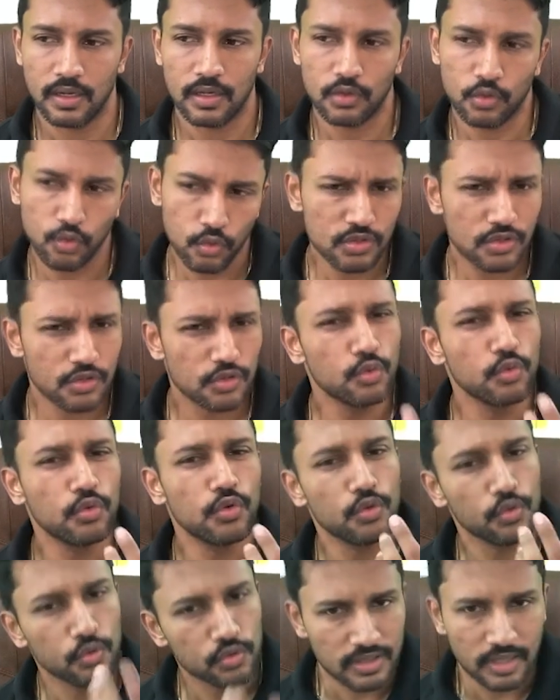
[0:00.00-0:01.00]
Those you
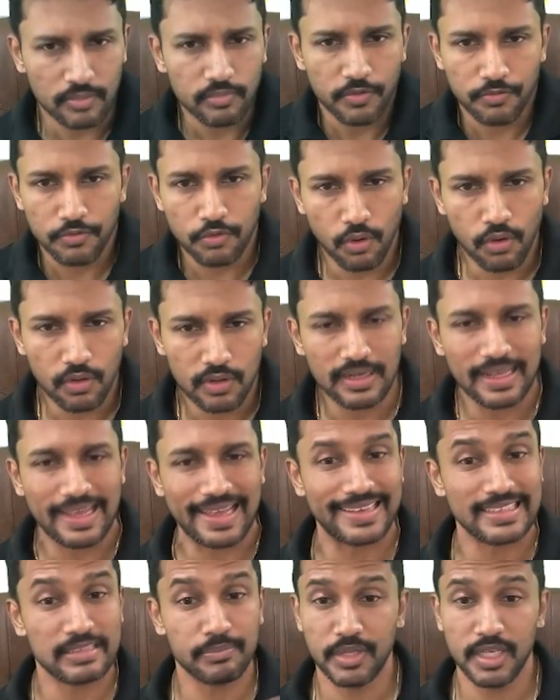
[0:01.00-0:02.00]
use them if you want
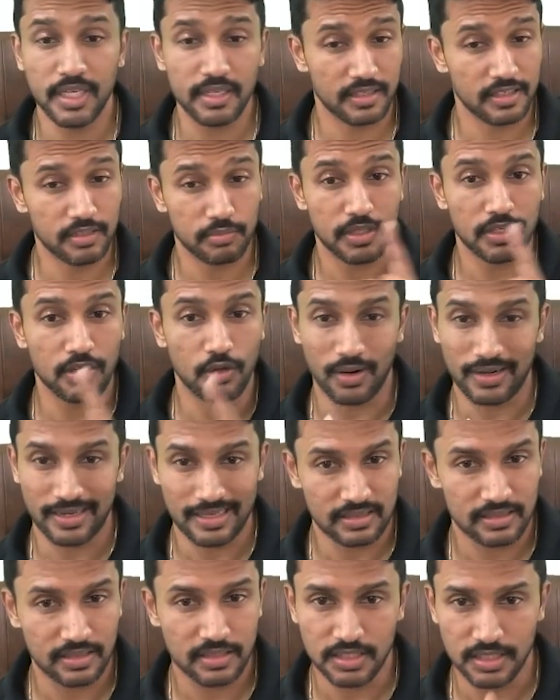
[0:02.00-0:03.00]
as mini test, but not
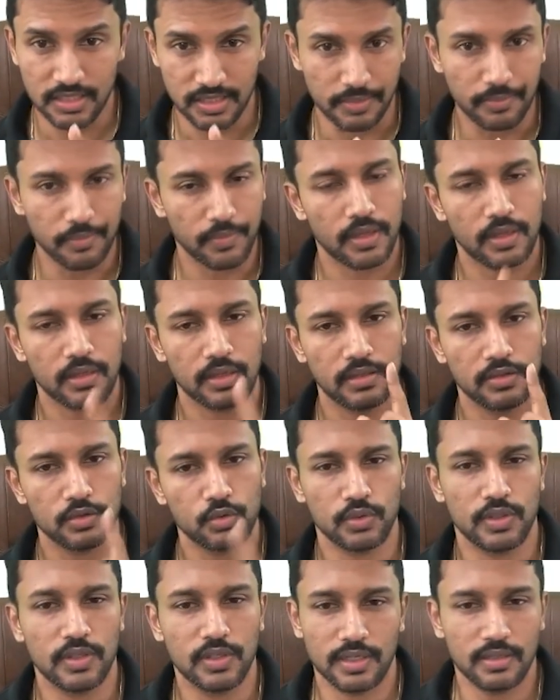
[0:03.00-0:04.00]
as the GT.
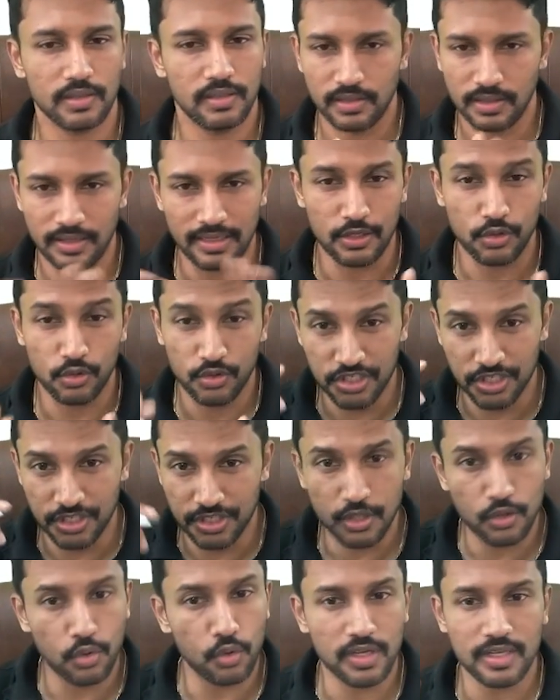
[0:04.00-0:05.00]
So then your
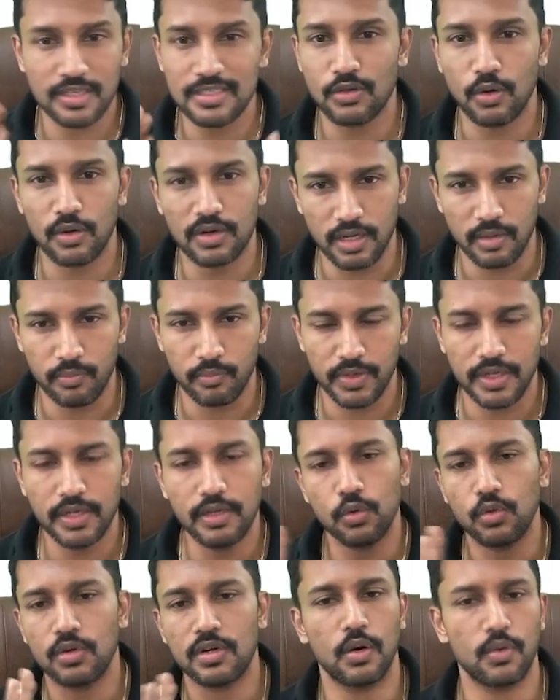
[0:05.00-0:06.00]
GT quota is not
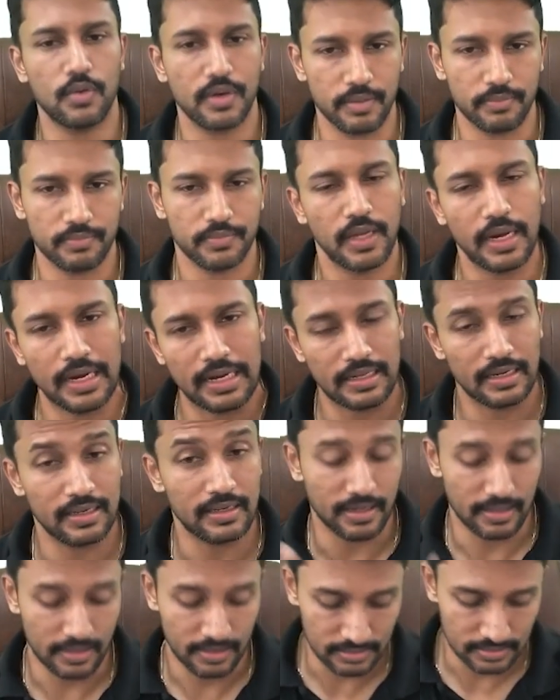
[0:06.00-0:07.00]
complete. Don't count until
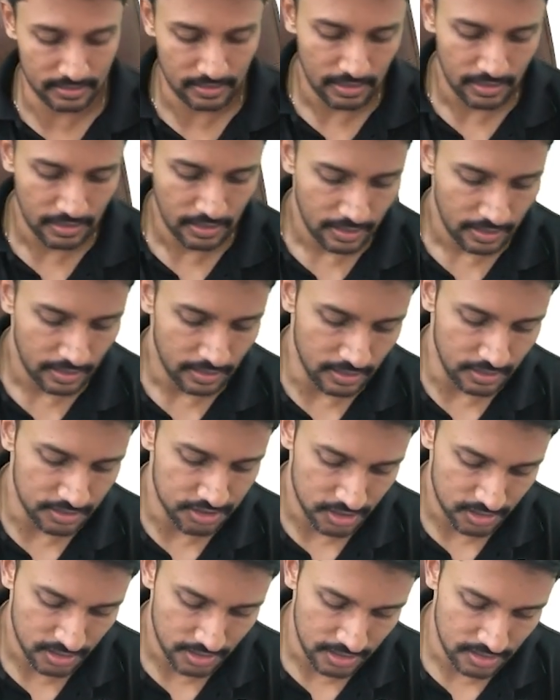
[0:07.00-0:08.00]
and unless the
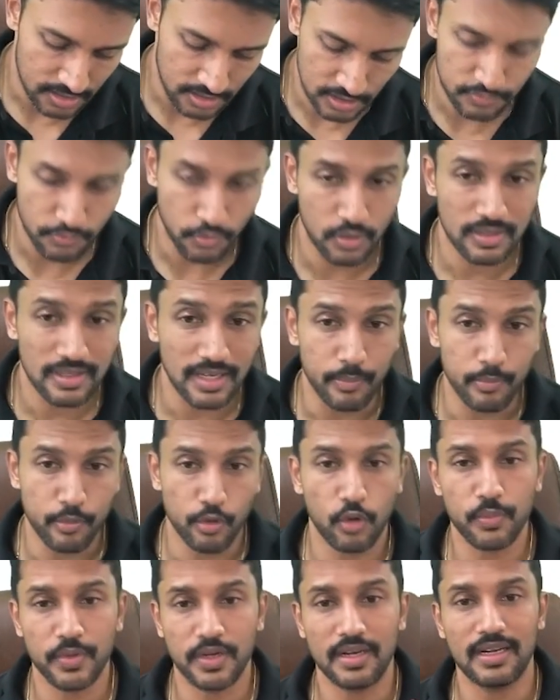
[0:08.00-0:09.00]
test is for the
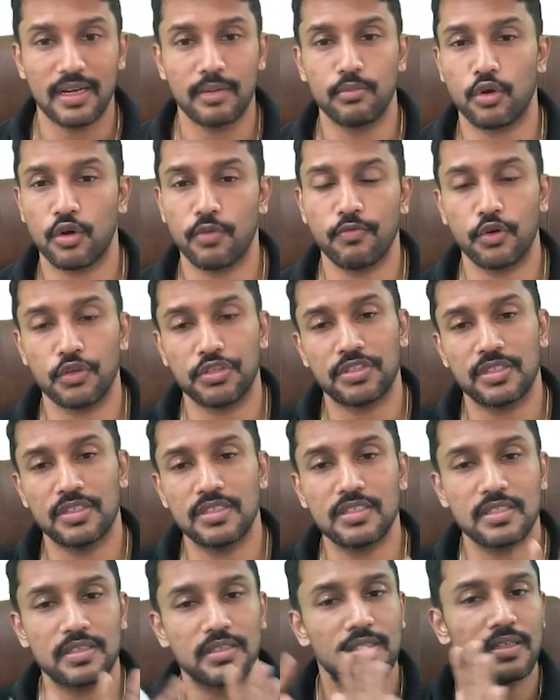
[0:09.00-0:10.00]
appropriate number of
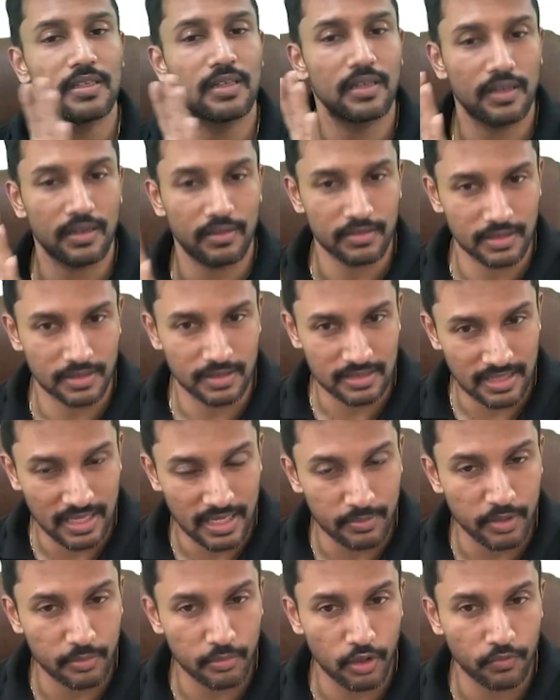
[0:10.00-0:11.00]
questions, the
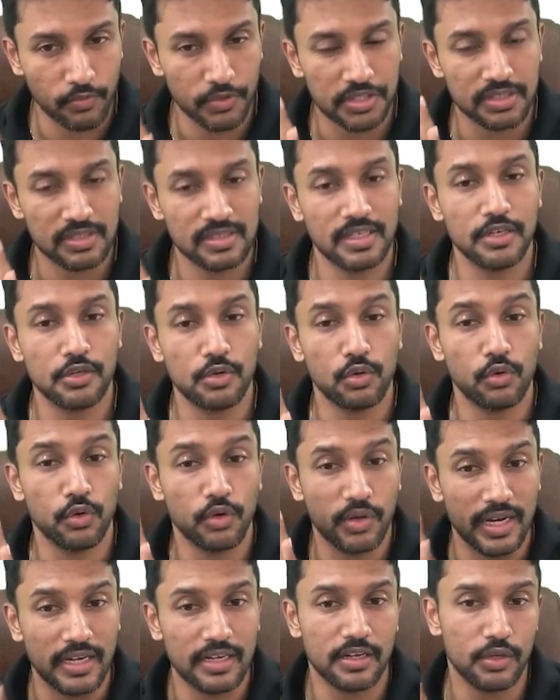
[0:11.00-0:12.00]
same number of questions that you're going
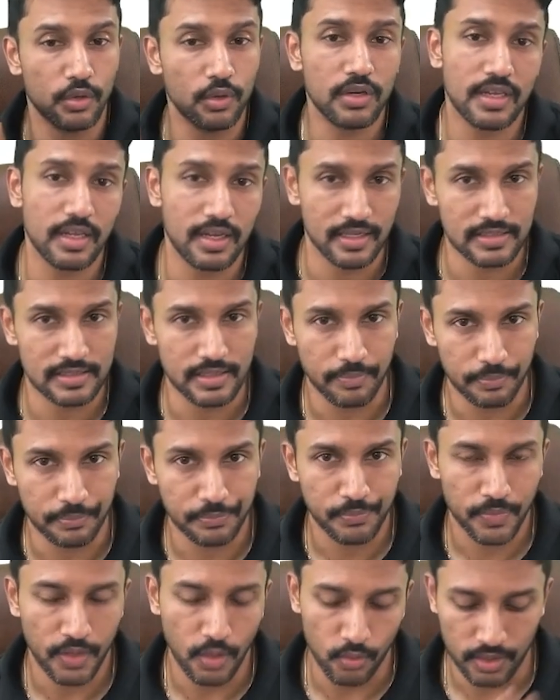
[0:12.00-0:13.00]
to get in your real exam.
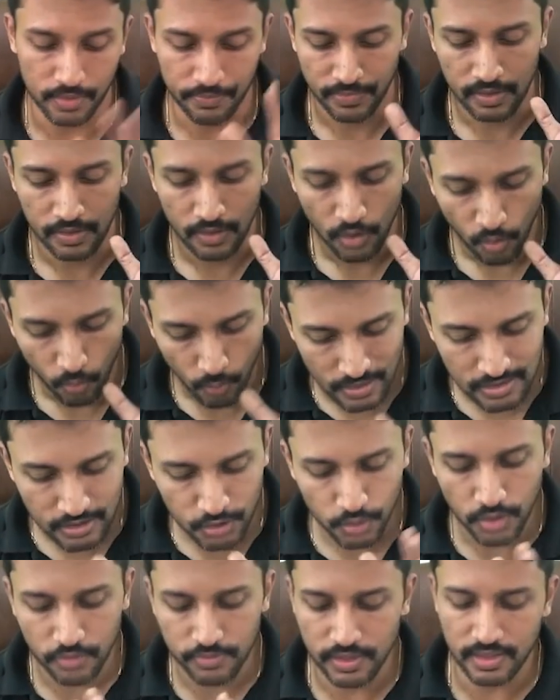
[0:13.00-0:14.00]
Okay. Once
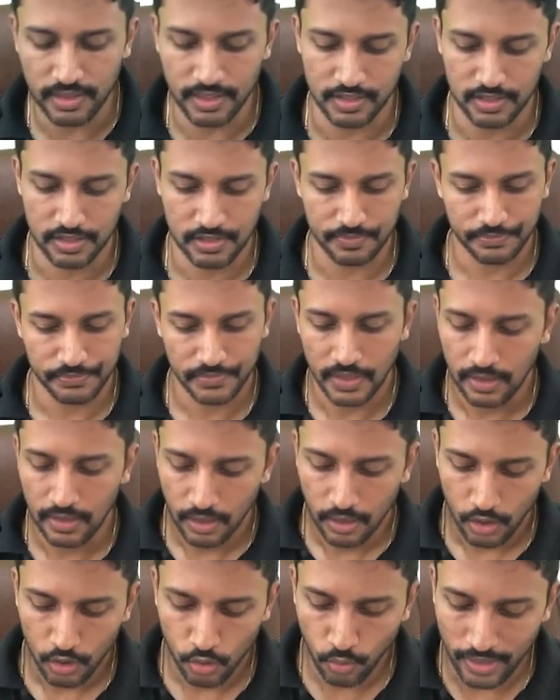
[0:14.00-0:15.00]
you give the test,
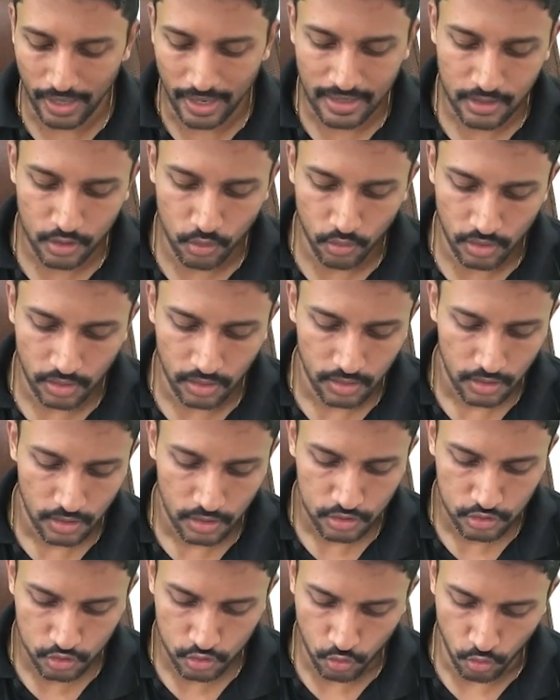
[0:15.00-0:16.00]
look at your
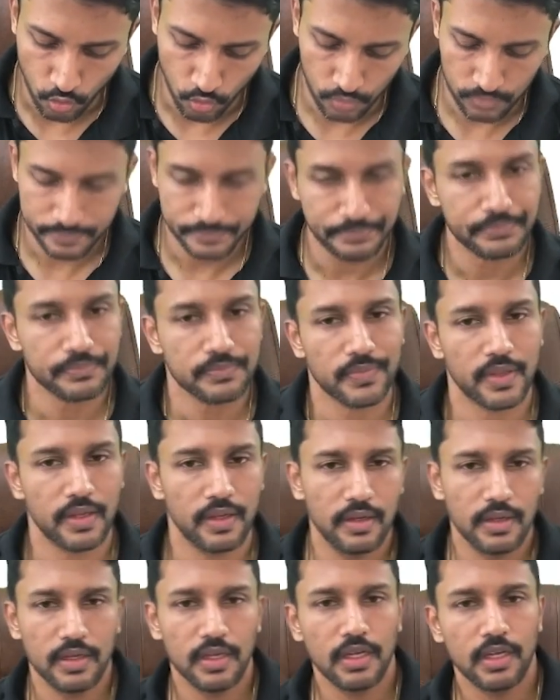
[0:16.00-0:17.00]
score.
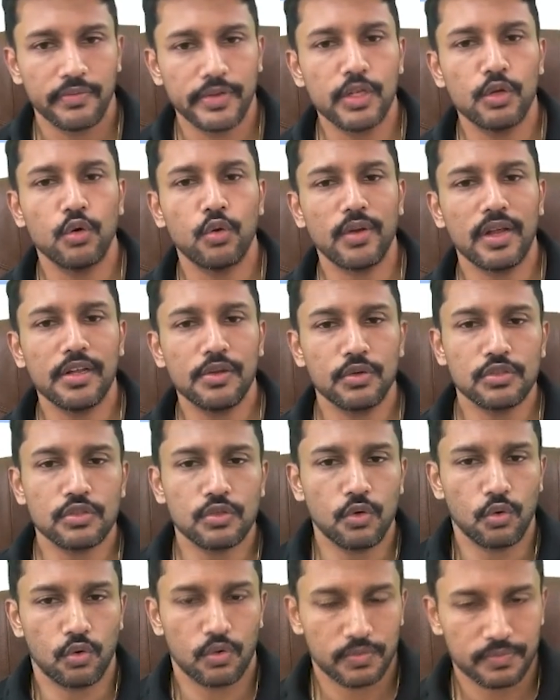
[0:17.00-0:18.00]
When you look at your
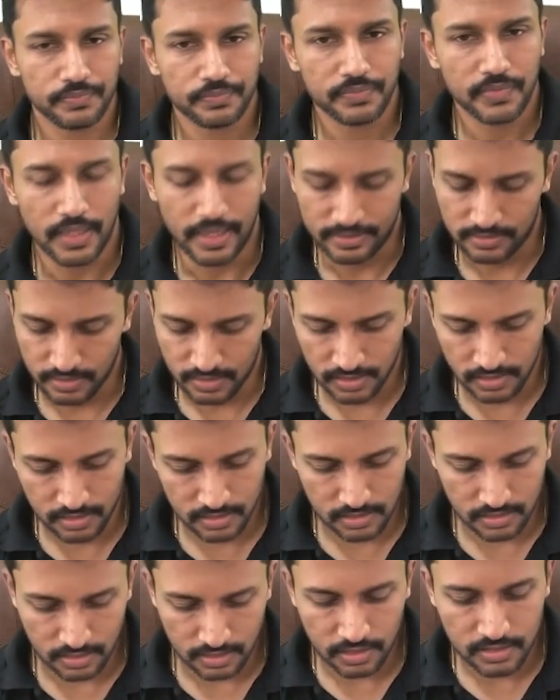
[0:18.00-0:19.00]
score, like this is
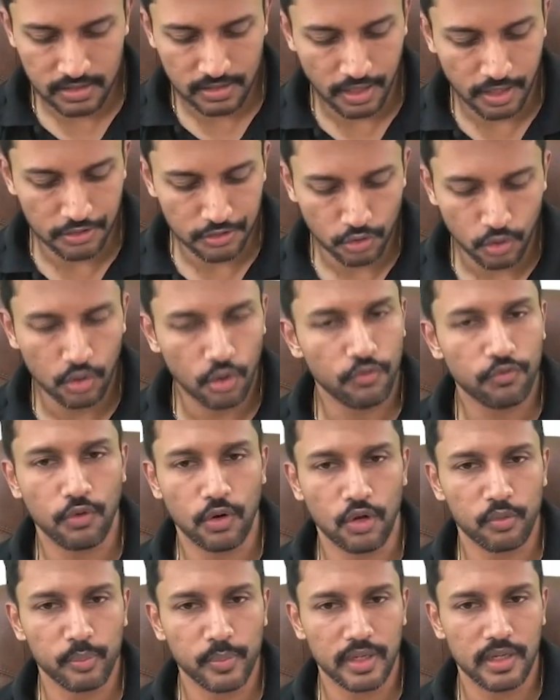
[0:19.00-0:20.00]
a screenshot of
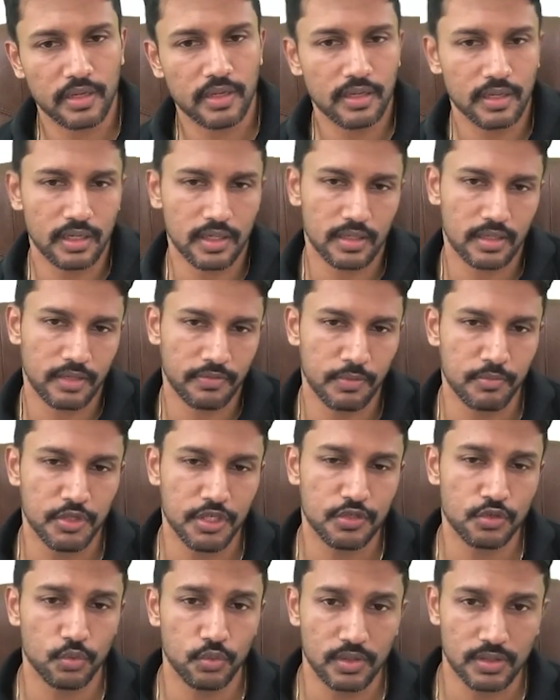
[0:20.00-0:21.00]
one of my
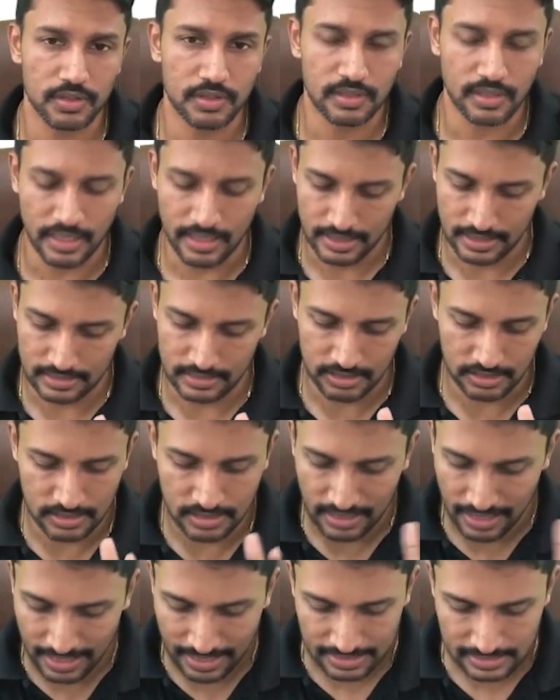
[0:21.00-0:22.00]
FMG students, and
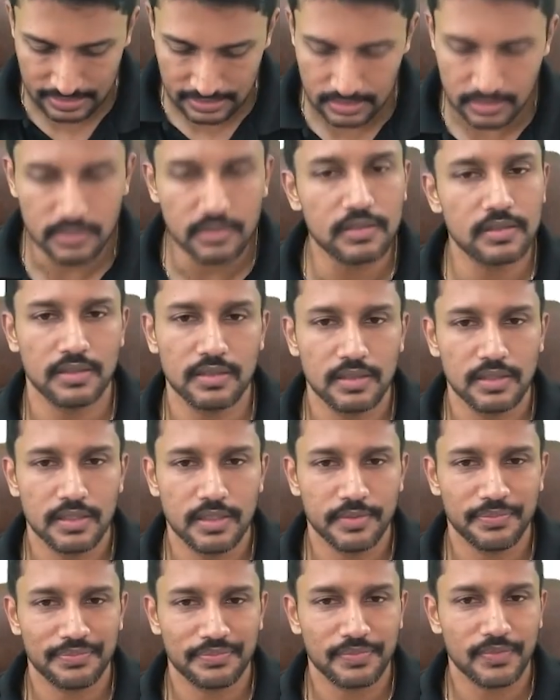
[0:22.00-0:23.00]
she has,
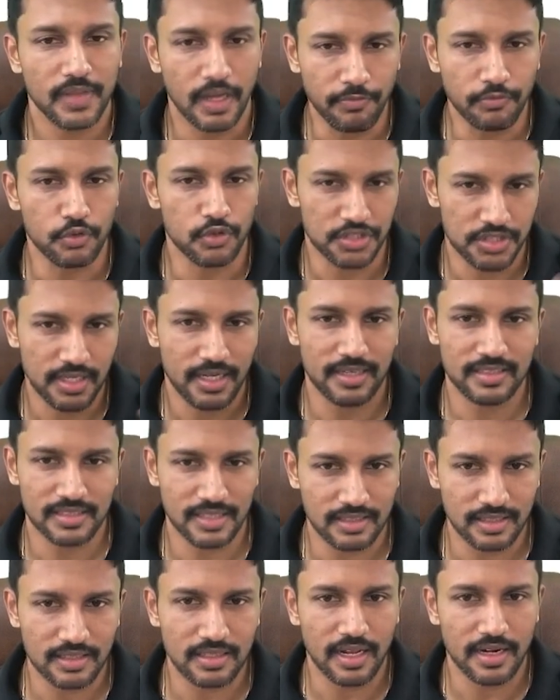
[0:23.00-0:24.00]
of course, she had
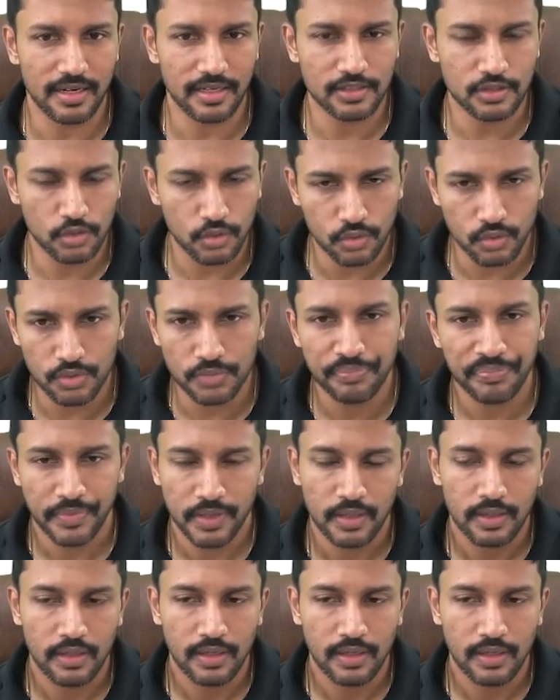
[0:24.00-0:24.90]
set a target score.